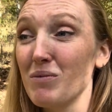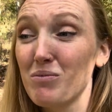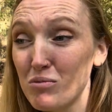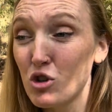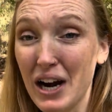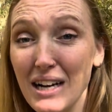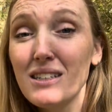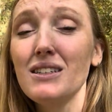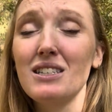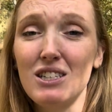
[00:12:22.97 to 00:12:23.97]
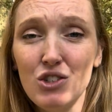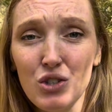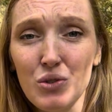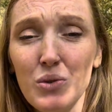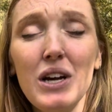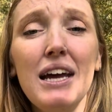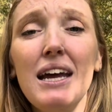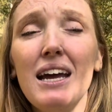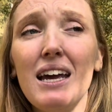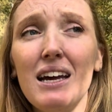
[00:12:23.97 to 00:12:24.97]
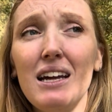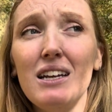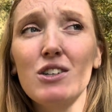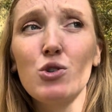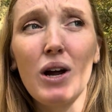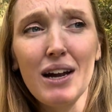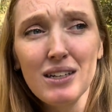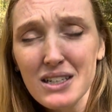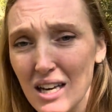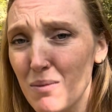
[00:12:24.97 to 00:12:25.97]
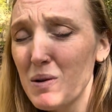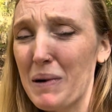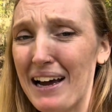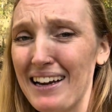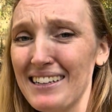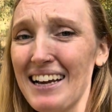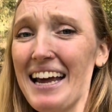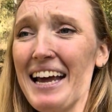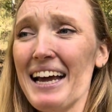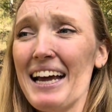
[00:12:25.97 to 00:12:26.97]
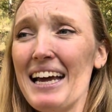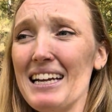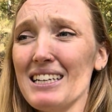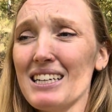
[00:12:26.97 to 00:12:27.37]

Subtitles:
trying to listen to and trying to keep in mind and